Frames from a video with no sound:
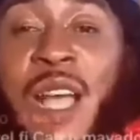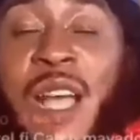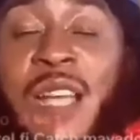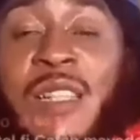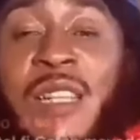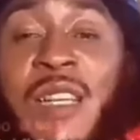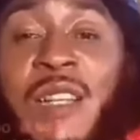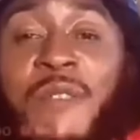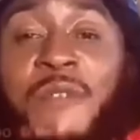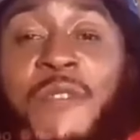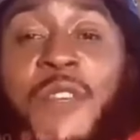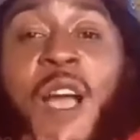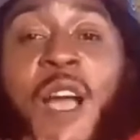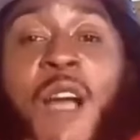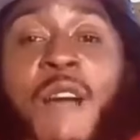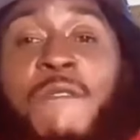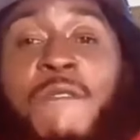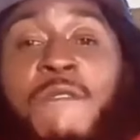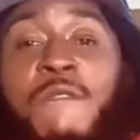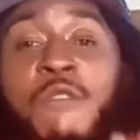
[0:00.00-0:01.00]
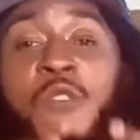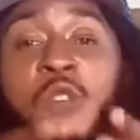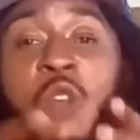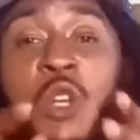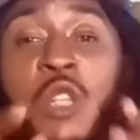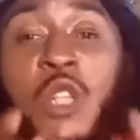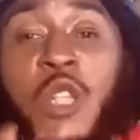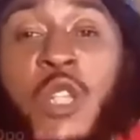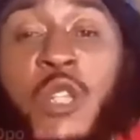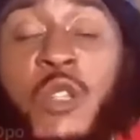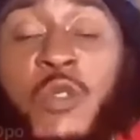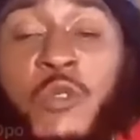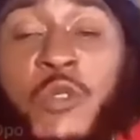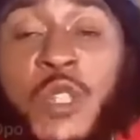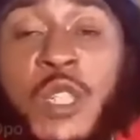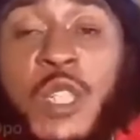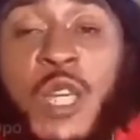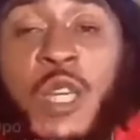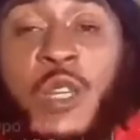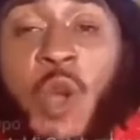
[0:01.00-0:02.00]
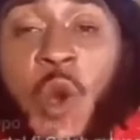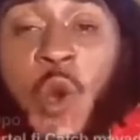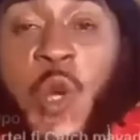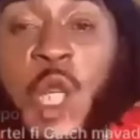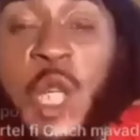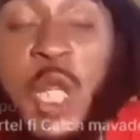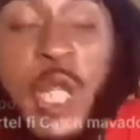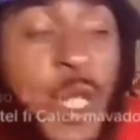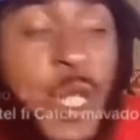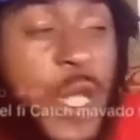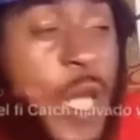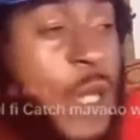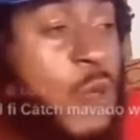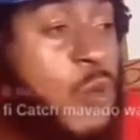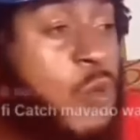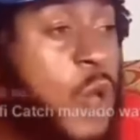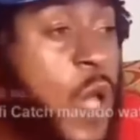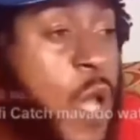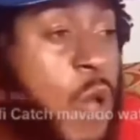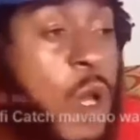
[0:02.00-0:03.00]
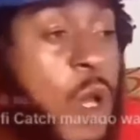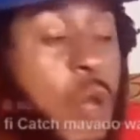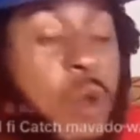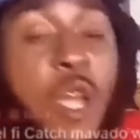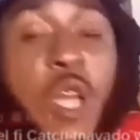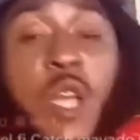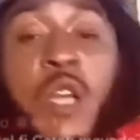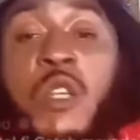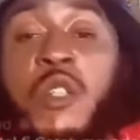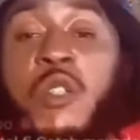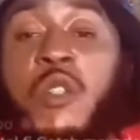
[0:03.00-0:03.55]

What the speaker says: Kartel fi have nothing fi say yo England rarer.